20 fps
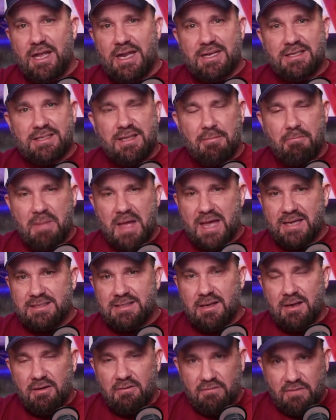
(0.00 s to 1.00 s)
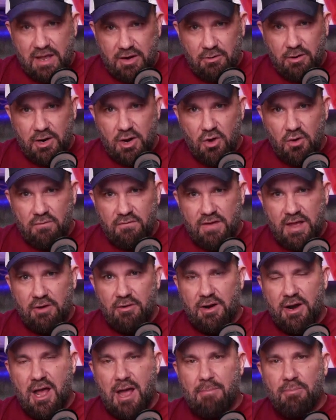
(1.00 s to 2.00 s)
It is the best, veteran-owned,
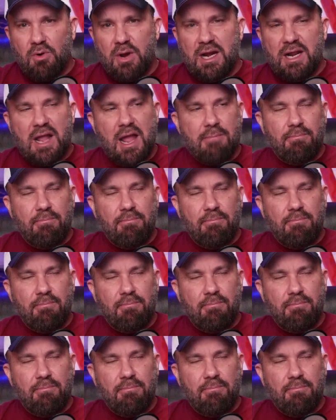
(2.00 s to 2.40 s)
veteran-operated.